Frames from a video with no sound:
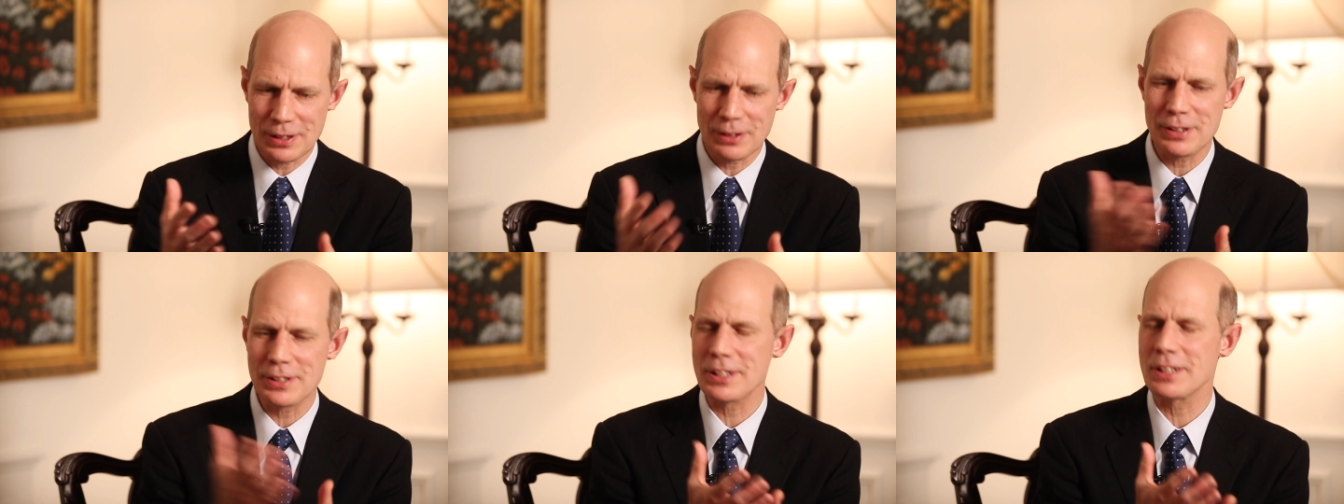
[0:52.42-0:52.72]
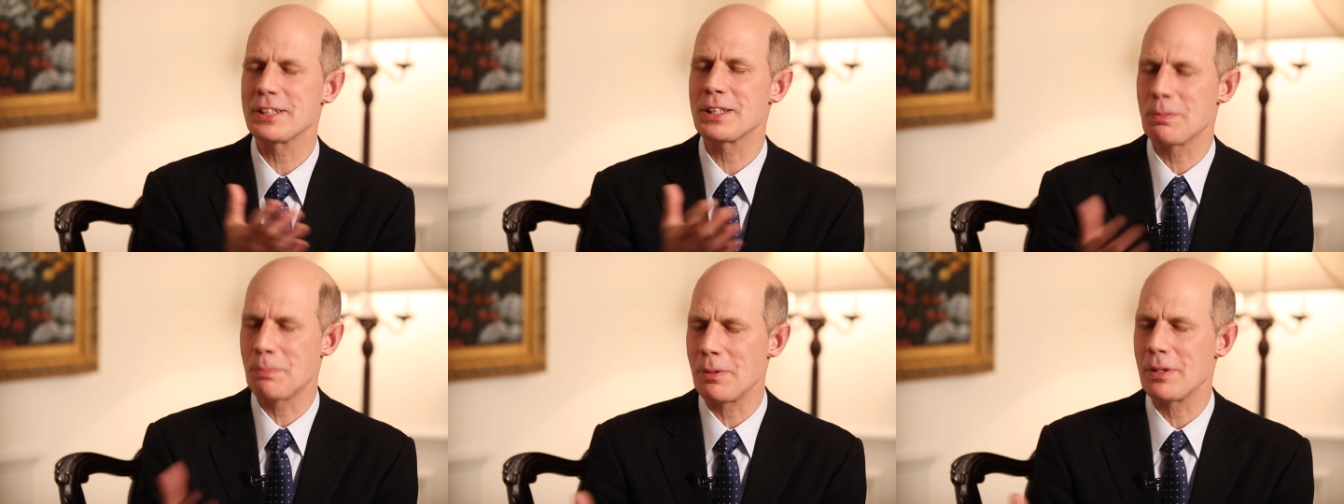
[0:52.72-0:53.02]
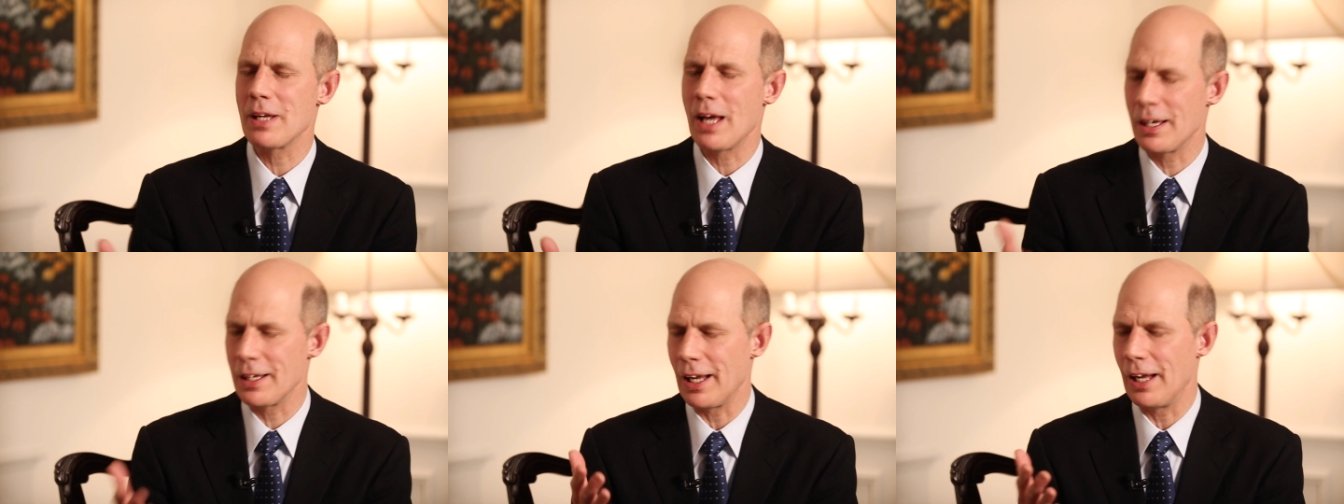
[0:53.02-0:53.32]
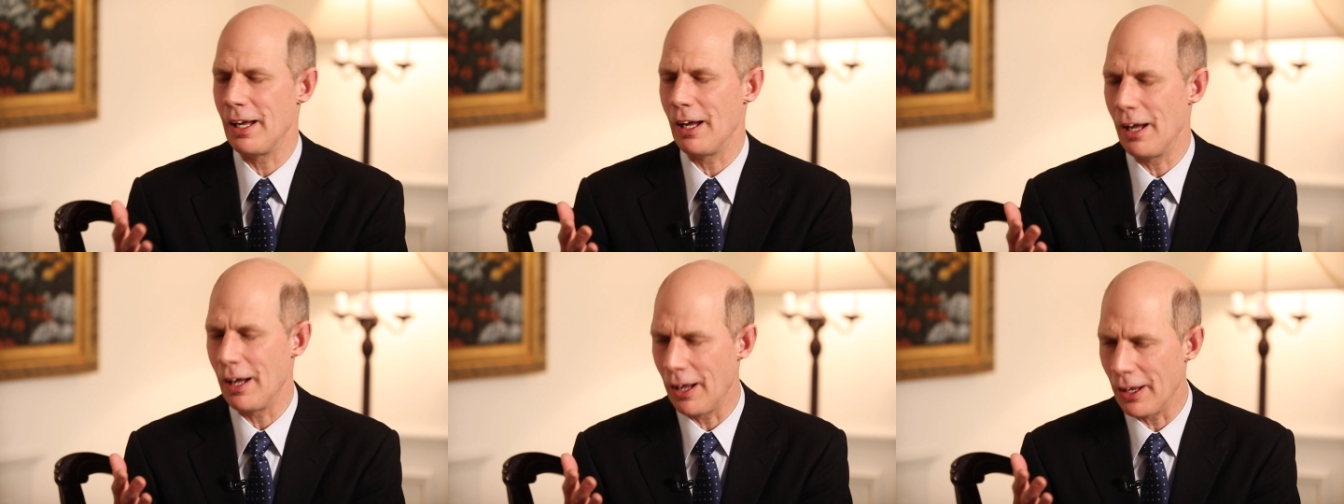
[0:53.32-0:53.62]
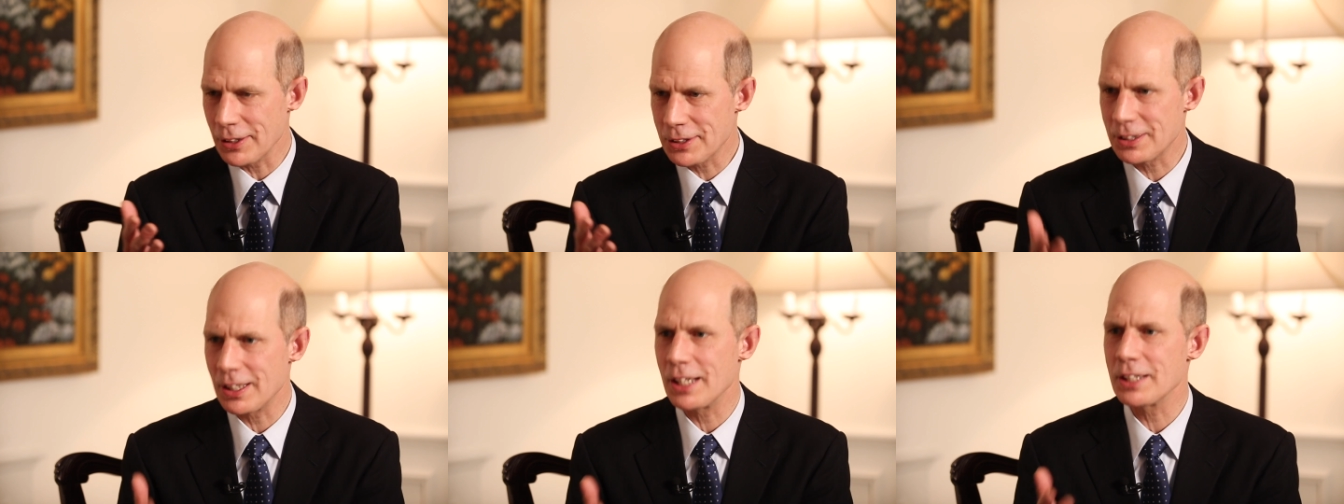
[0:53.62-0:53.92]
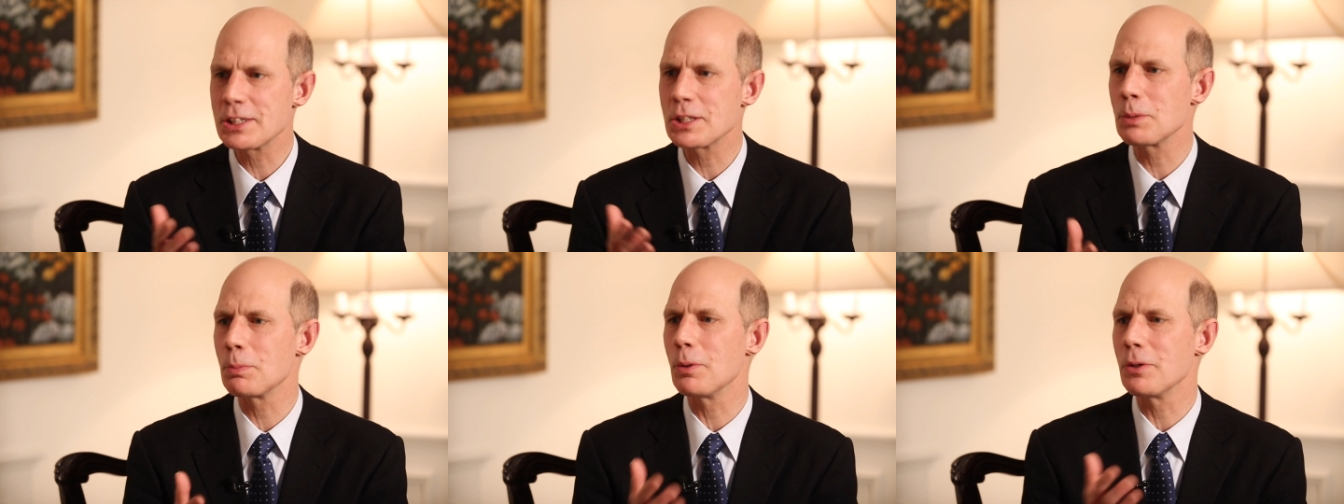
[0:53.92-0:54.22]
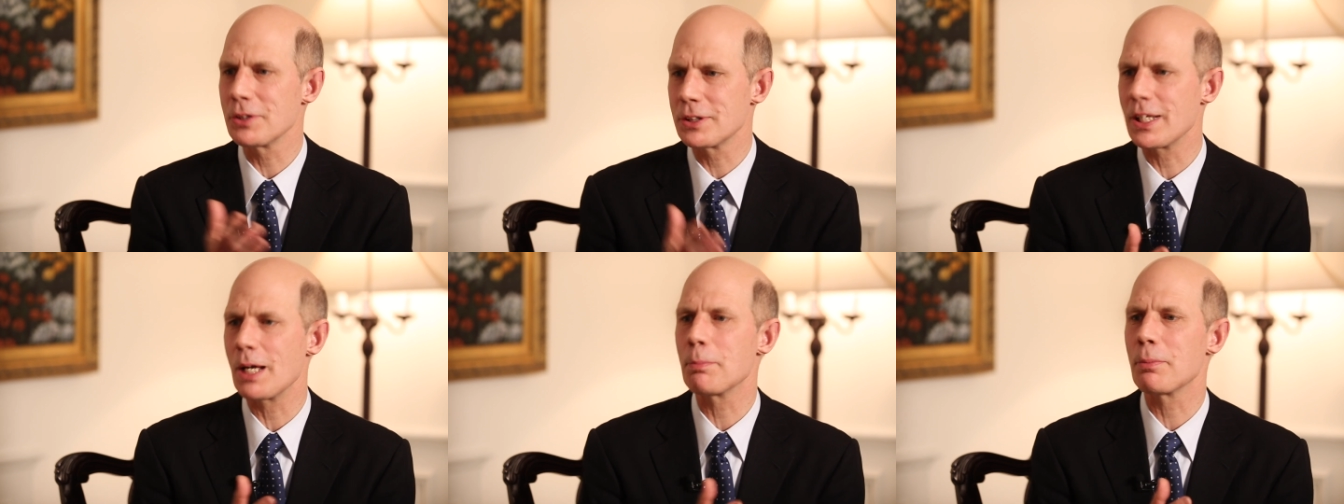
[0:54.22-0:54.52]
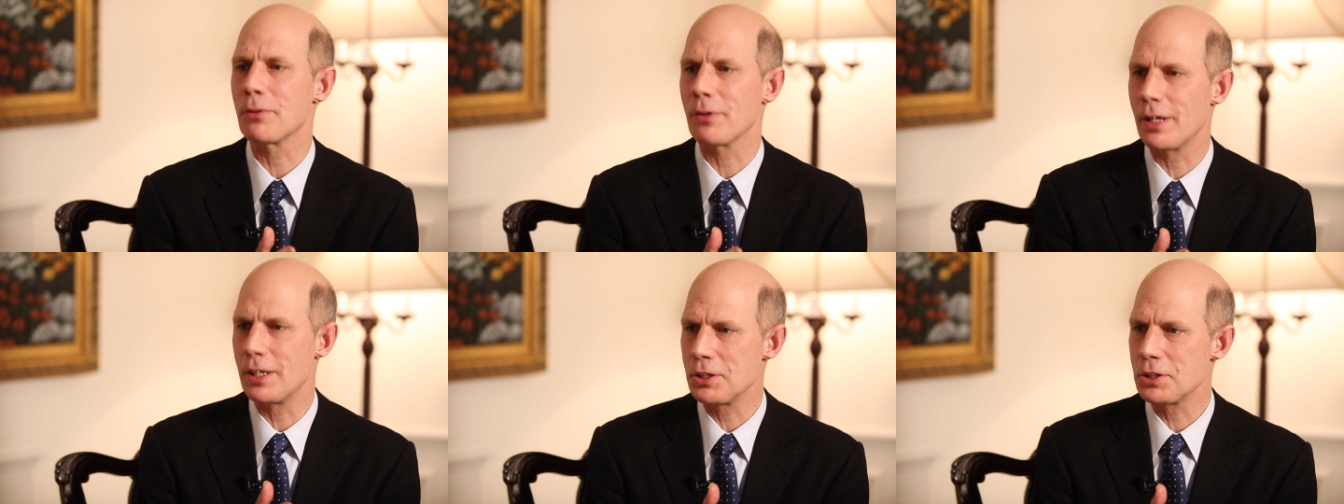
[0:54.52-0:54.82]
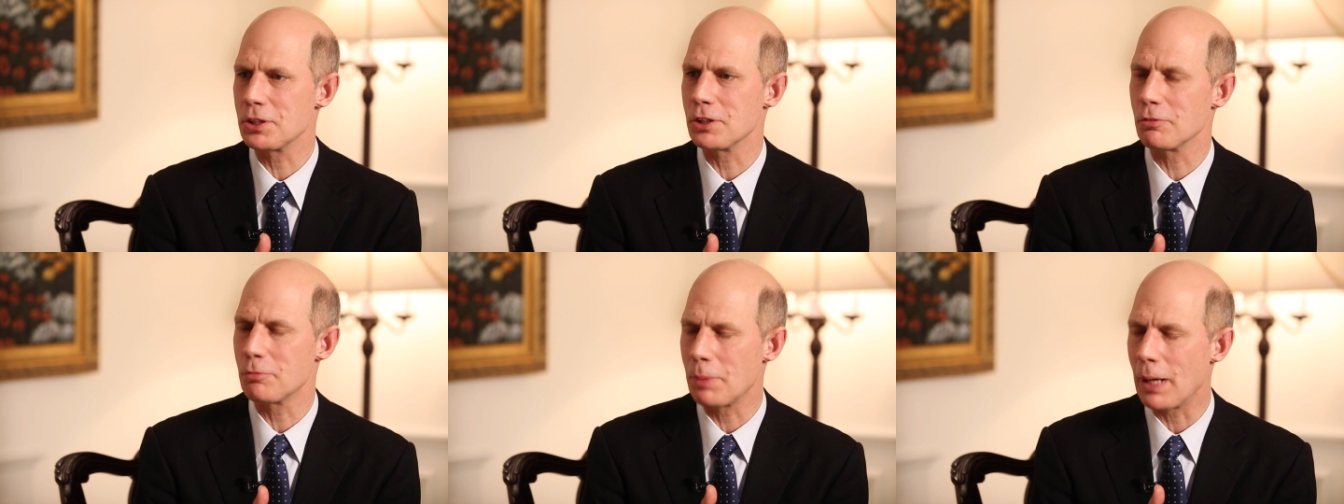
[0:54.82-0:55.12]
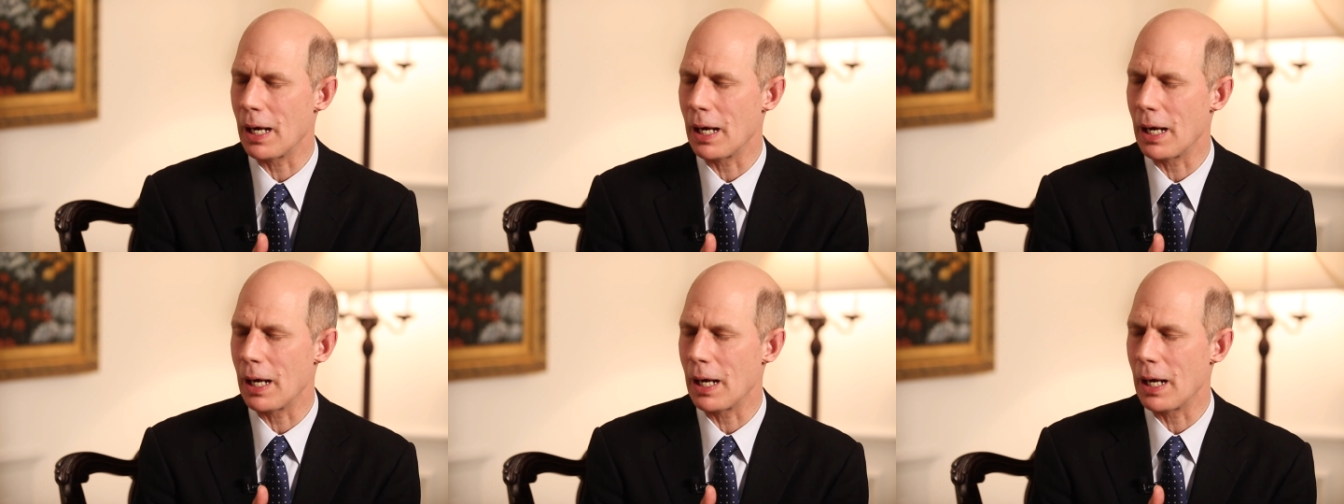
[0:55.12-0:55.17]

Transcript: is a ostensible separation of